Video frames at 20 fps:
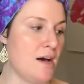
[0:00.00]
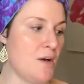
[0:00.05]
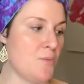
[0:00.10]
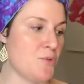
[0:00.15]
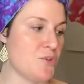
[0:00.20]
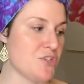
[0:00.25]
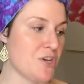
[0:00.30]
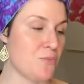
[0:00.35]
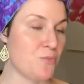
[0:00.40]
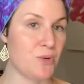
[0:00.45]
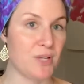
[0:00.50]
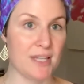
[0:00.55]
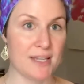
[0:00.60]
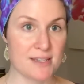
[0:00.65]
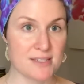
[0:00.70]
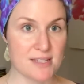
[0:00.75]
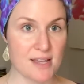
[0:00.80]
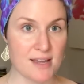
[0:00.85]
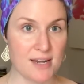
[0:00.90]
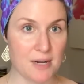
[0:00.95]
which I'm really
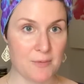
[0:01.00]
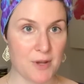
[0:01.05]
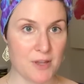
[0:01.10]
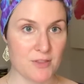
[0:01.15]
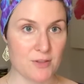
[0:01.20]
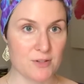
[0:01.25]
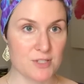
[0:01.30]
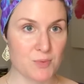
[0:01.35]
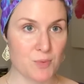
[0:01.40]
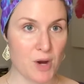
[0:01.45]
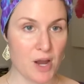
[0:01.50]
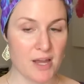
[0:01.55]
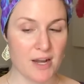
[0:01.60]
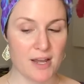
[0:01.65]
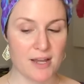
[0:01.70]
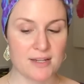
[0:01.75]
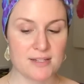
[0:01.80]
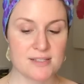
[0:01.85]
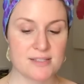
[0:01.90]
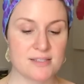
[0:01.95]
excited about those
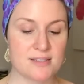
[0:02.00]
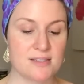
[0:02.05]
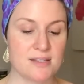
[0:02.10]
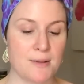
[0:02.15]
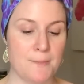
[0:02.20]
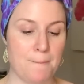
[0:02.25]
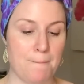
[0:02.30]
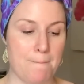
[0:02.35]
products.